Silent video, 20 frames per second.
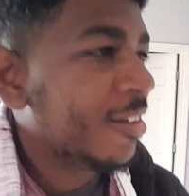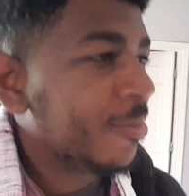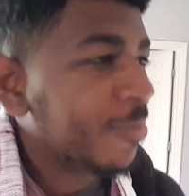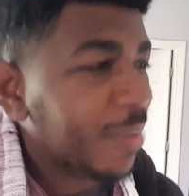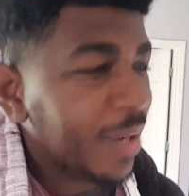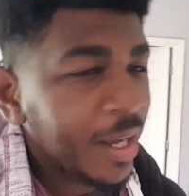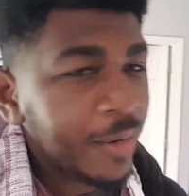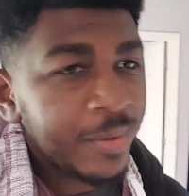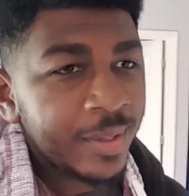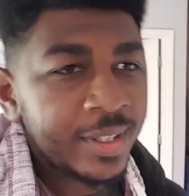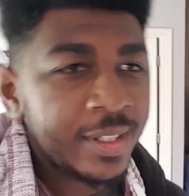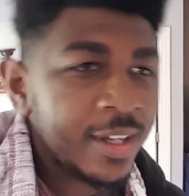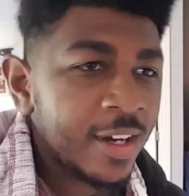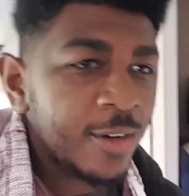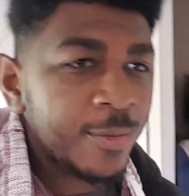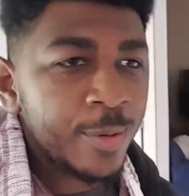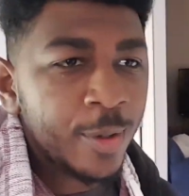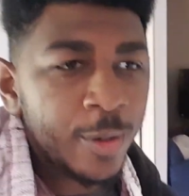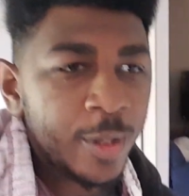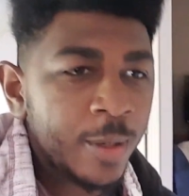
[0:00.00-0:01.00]
But
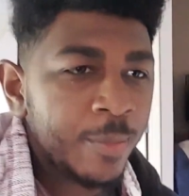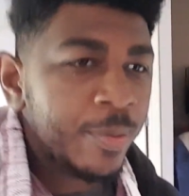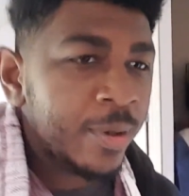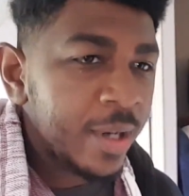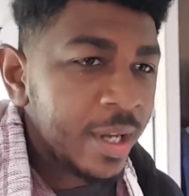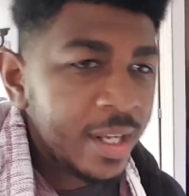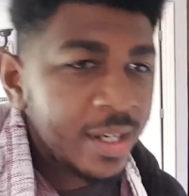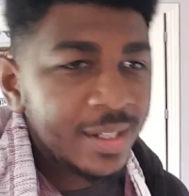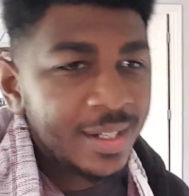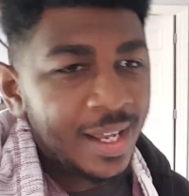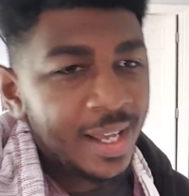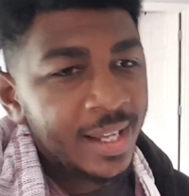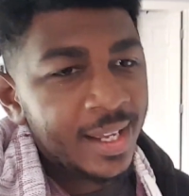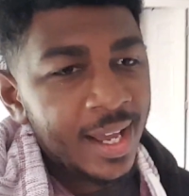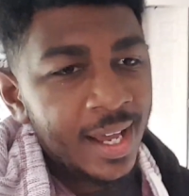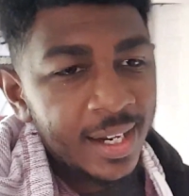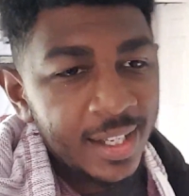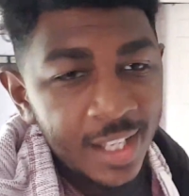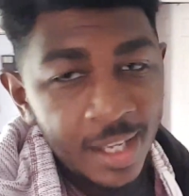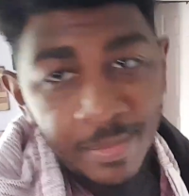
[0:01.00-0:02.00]
with GoPro kaput,
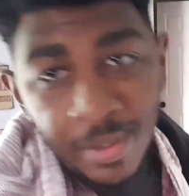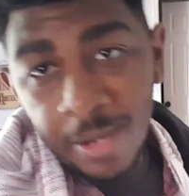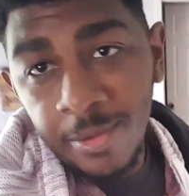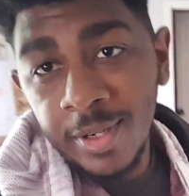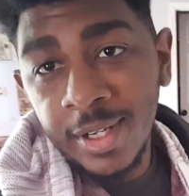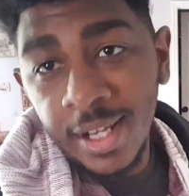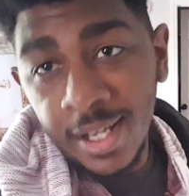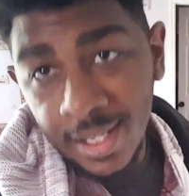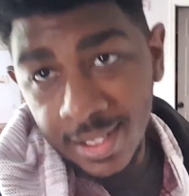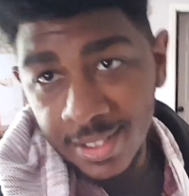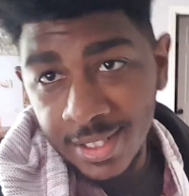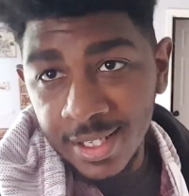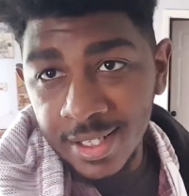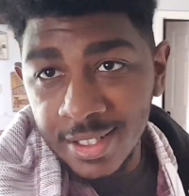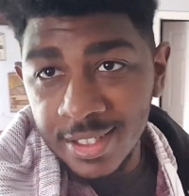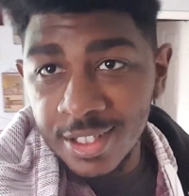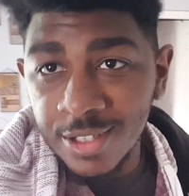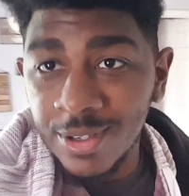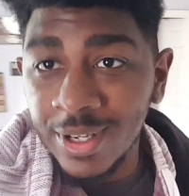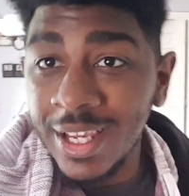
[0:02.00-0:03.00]
I gotta come out with
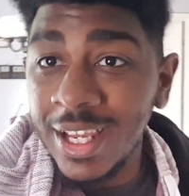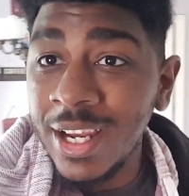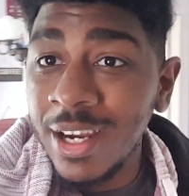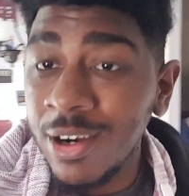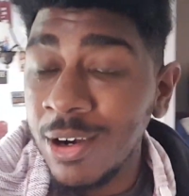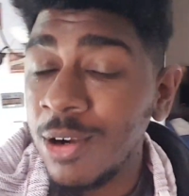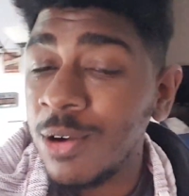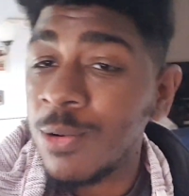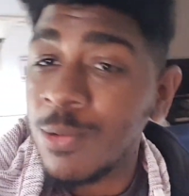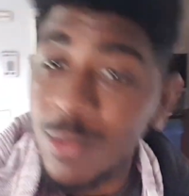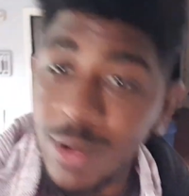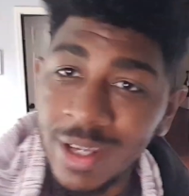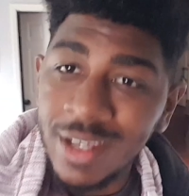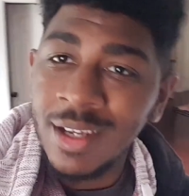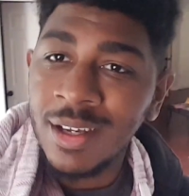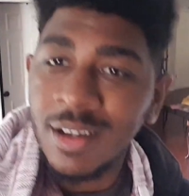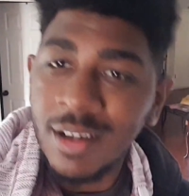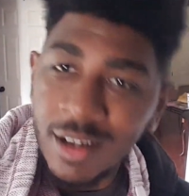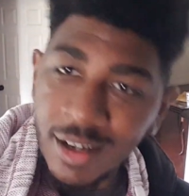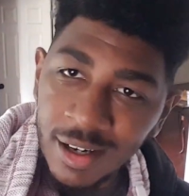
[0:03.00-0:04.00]
content. So here
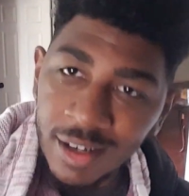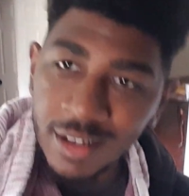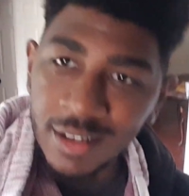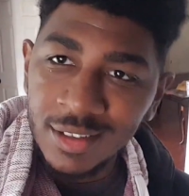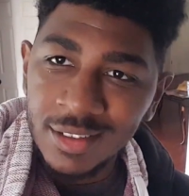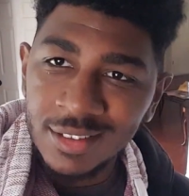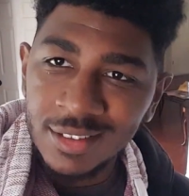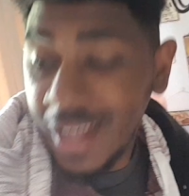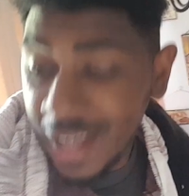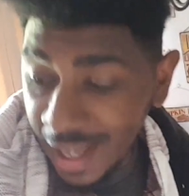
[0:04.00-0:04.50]
we are.